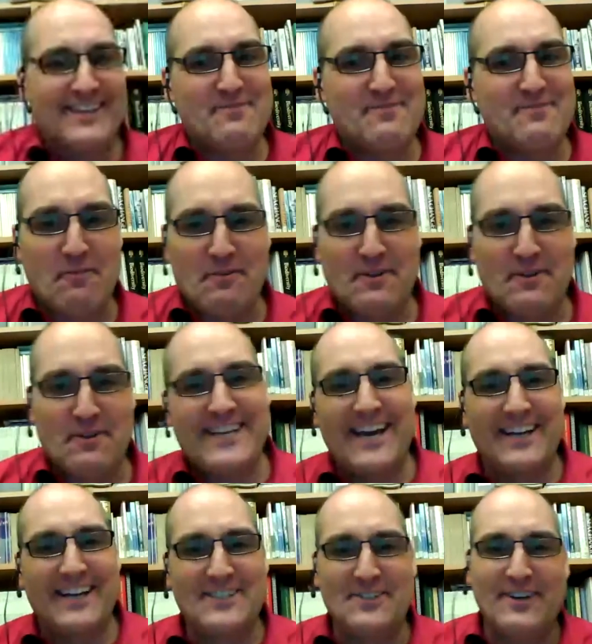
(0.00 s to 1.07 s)
the bottom of the
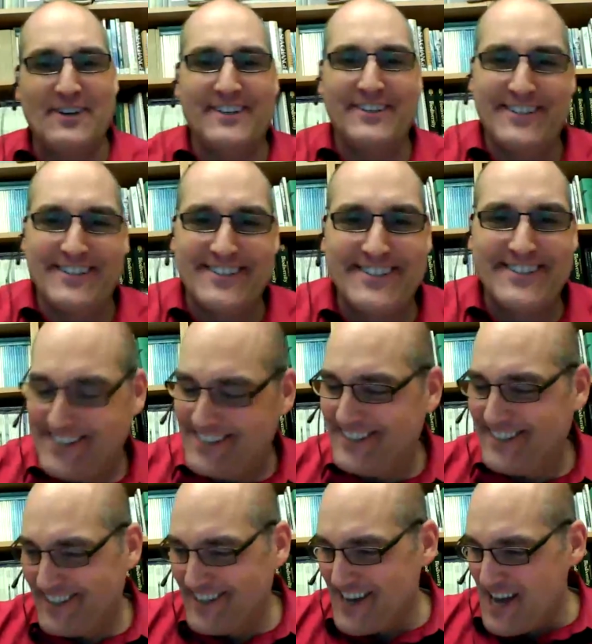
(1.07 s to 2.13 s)
tank too. I uh-huh. noticed.
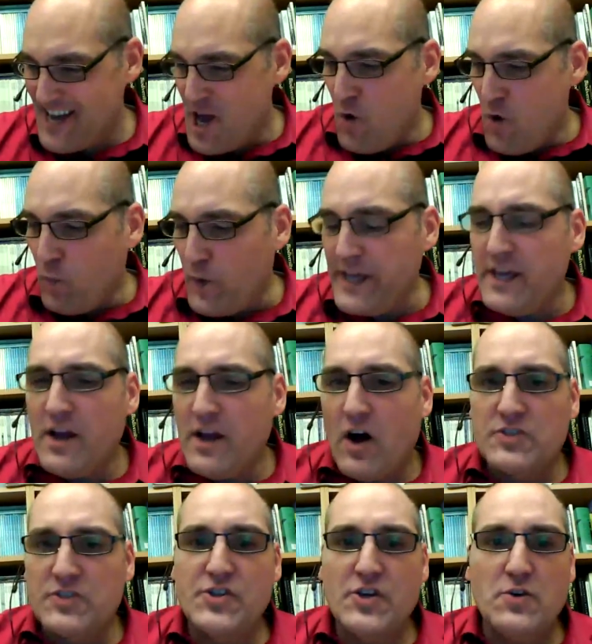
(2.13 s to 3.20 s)
We
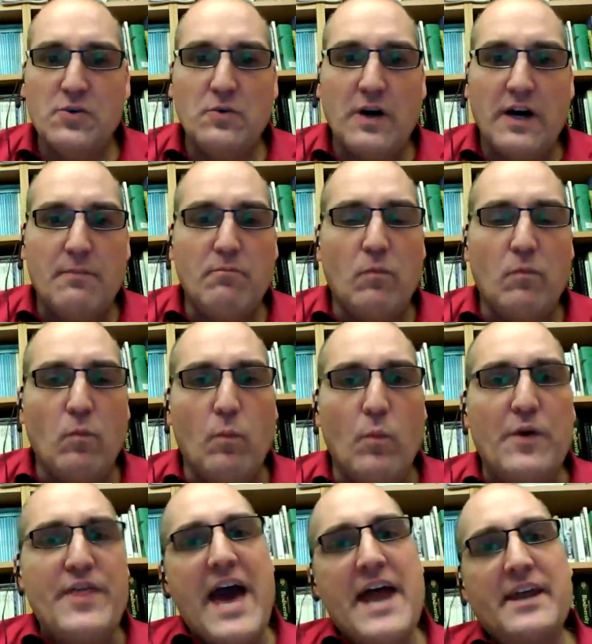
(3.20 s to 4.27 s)
also, um,
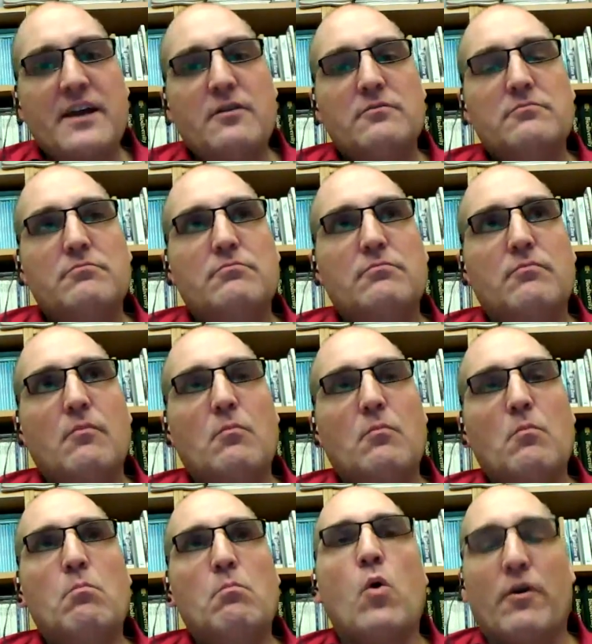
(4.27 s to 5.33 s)
with adding
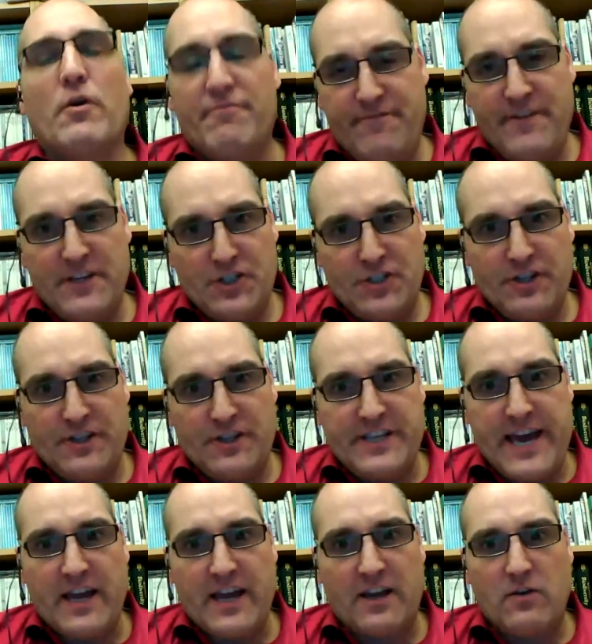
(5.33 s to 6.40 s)
more fish to the
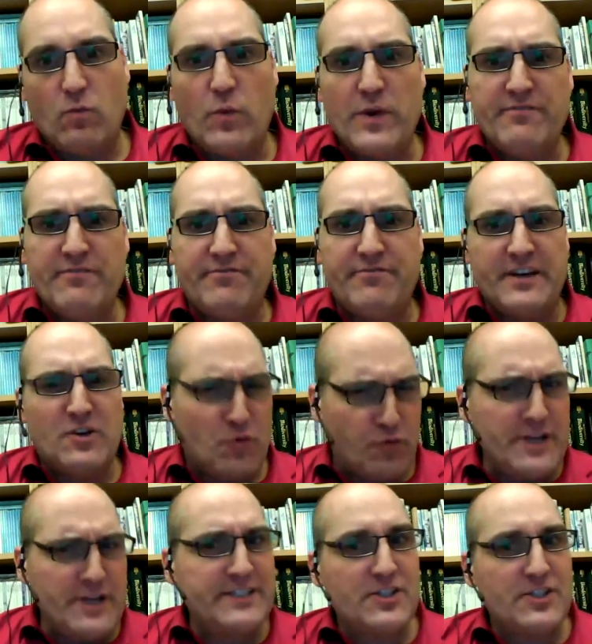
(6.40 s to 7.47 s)
tank, we've
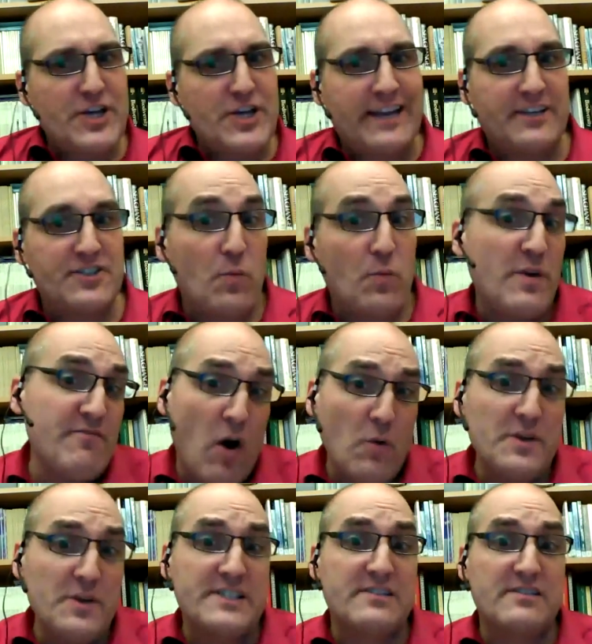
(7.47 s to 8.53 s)
increased the challenge that we've
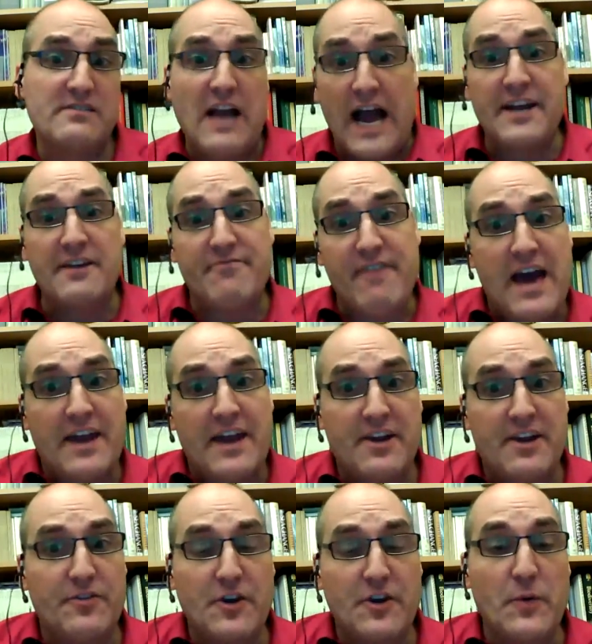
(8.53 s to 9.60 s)
always kind of had
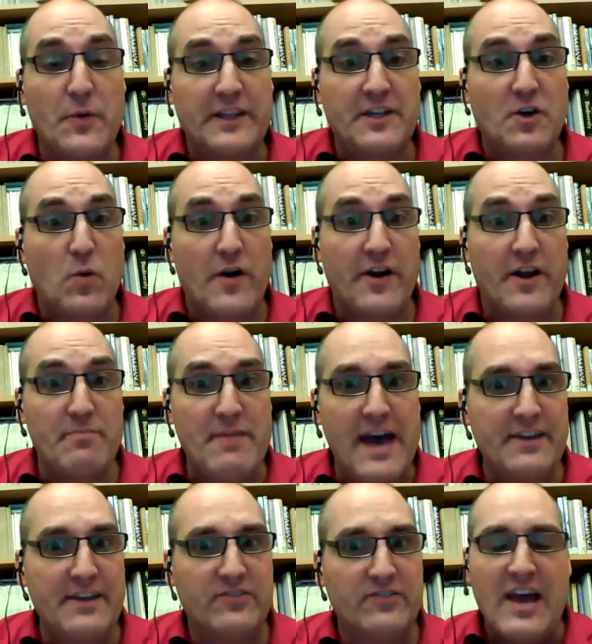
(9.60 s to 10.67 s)
here at the New England Aquarium. That
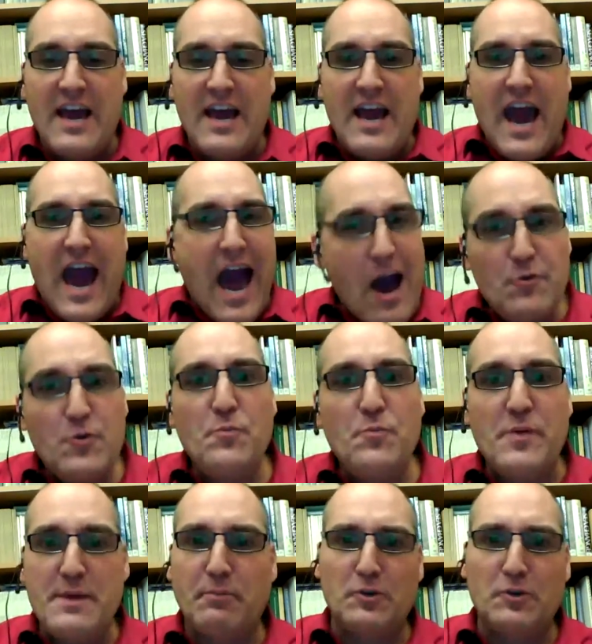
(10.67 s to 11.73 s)
is, how do
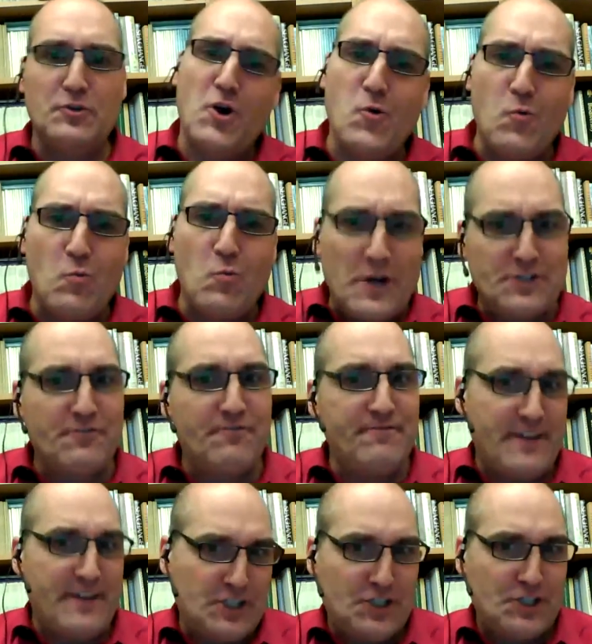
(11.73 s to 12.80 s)
people know which
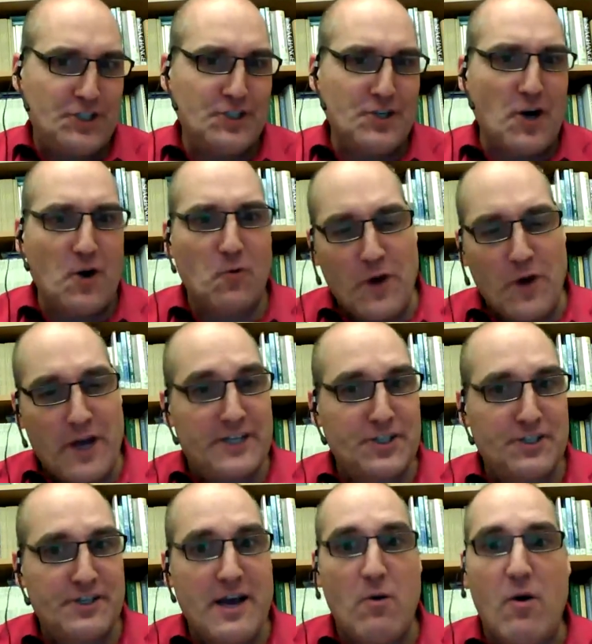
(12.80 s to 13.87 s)
fish are
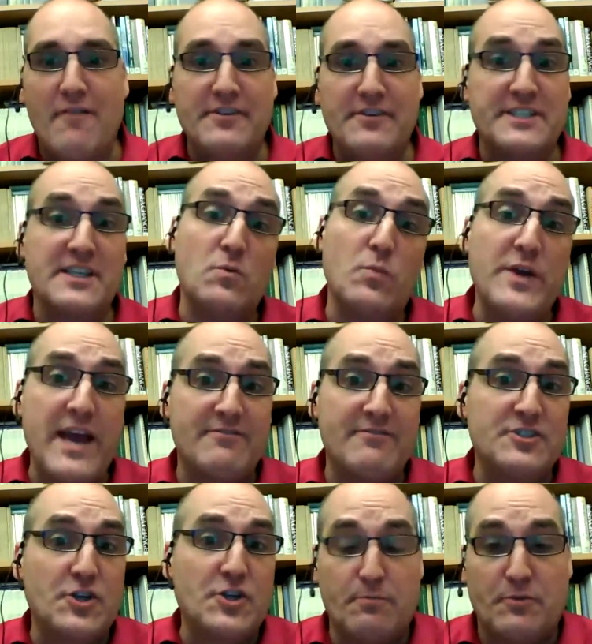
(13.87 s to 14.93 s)
which? Now, obviously, we have
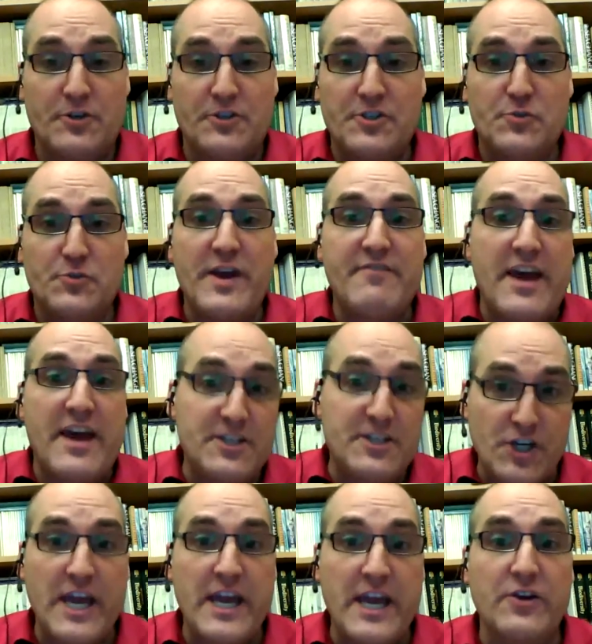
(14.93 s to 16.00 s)
interpreters, we have
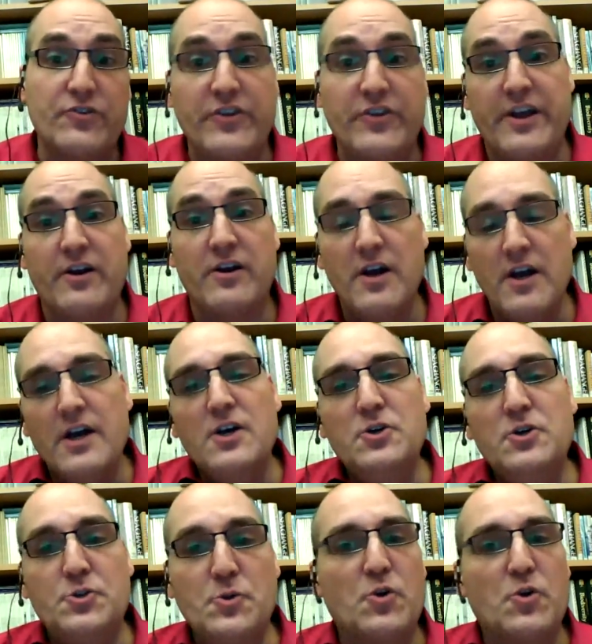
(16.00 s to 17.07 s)
educators here
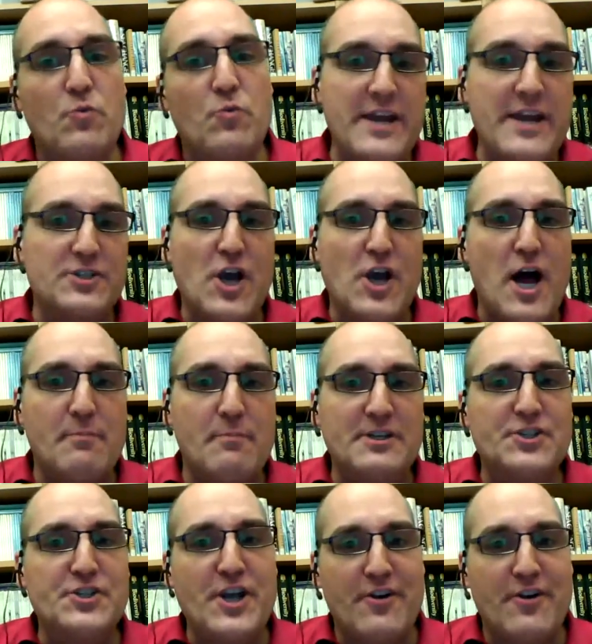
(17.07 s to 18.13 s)
who do a great job at
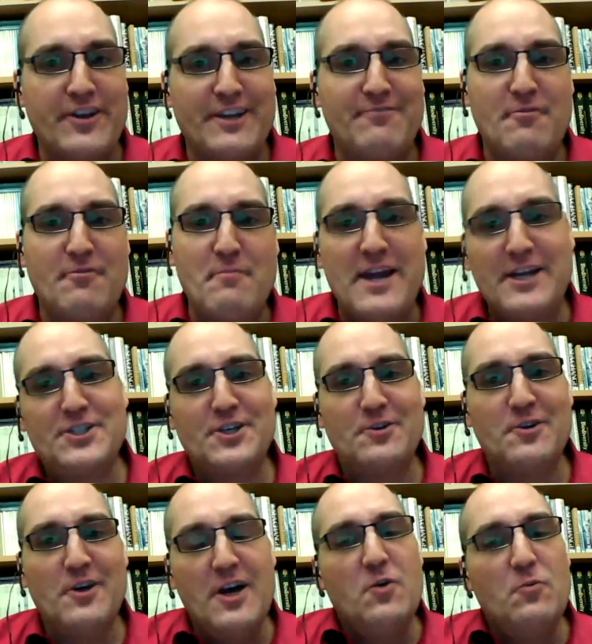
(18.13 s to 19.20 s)
sharing
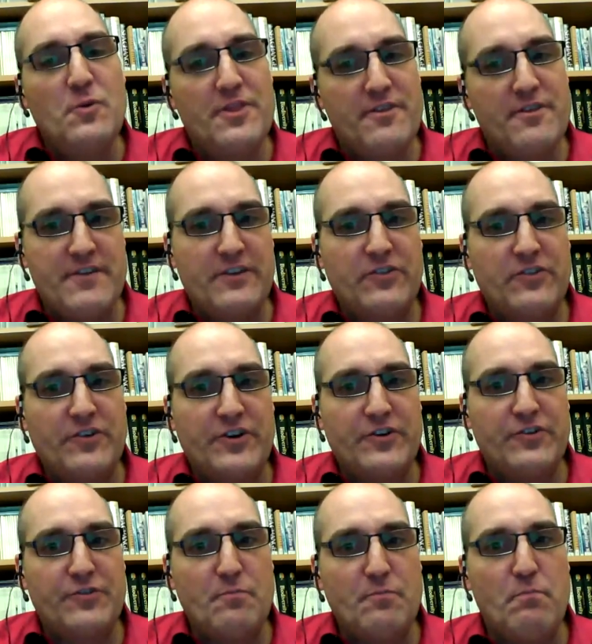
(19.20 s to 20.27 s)
information with the
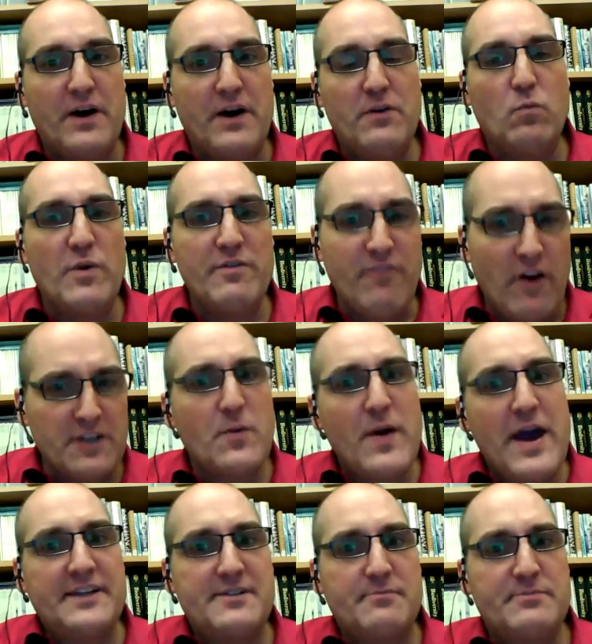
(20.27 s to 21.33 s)
visitors, but we've also
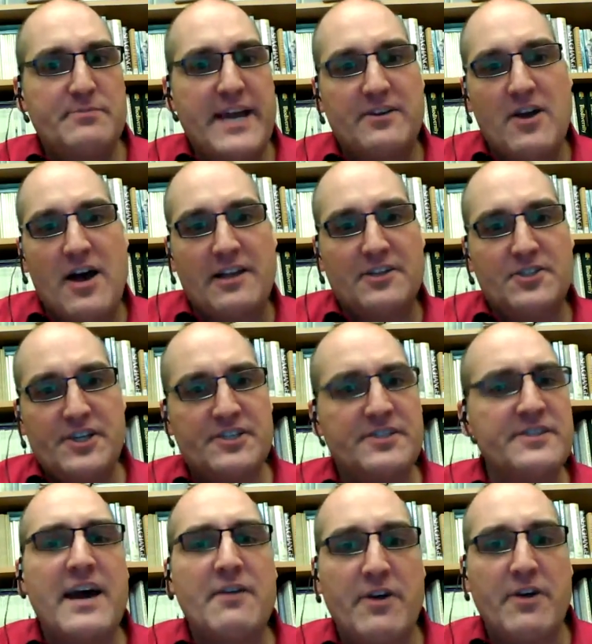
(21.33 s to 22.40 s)
added some technology.
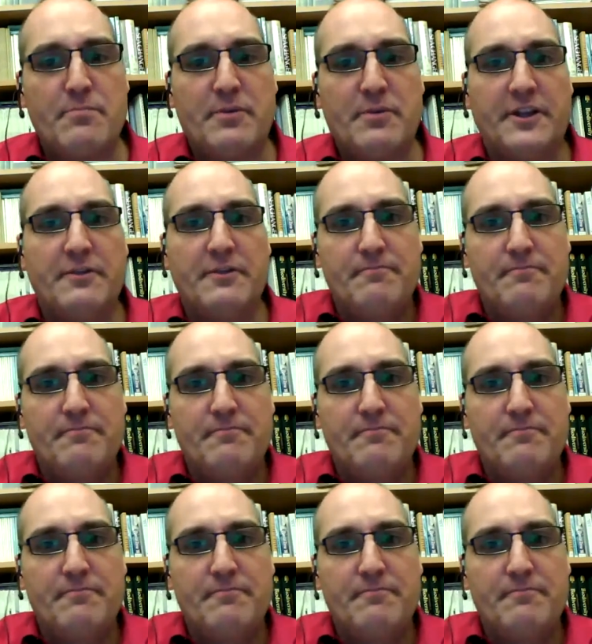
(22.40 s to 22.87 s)
Isn't that right, Billy?